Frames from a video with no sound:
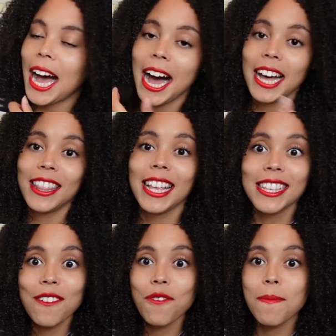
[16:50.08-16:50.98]
And
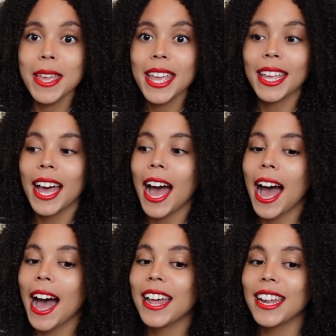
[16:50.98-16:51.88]
that's it for me.
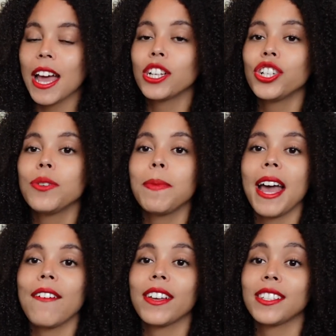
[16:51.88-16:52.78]
And I should be
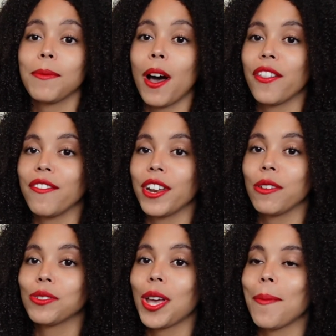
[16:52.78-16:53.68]
having some other
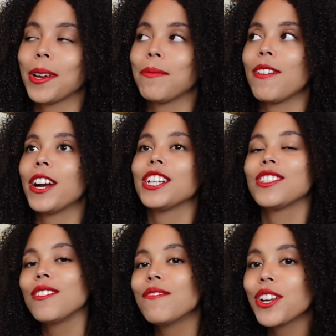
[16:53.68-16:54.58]
videos coming up very
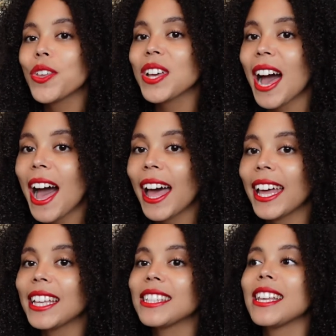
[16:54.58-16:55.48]
soon for you
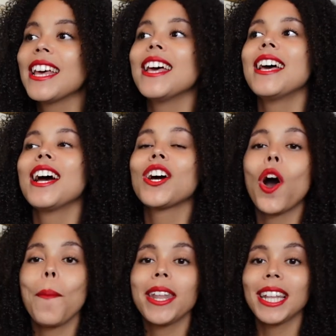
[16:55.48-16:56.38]
guys.
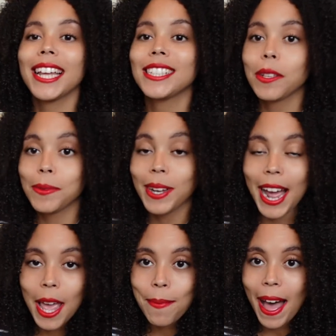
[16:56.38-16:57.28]
Comment, like,
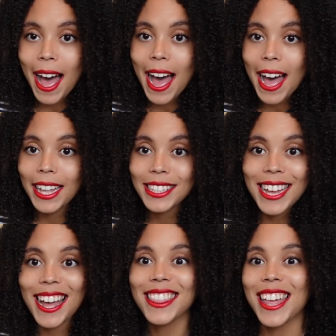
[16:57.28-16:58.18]
subscribe, and
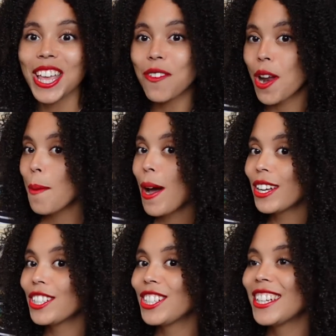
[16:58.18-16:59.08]
yeah, thank you very
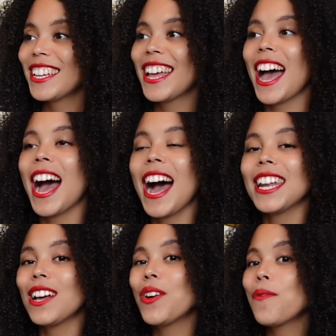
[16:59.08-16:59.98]
much.
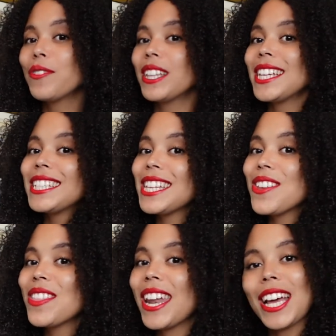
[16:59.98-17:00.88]
And I'll hopefully see
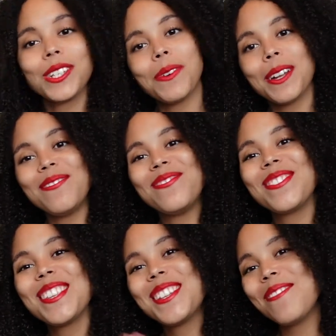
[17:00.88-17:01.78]
you in the next one.
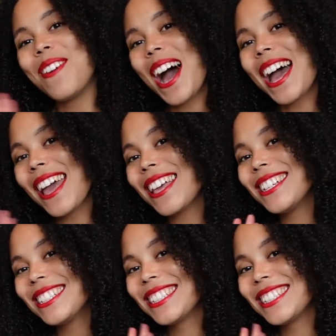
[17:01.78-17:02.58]
Bye.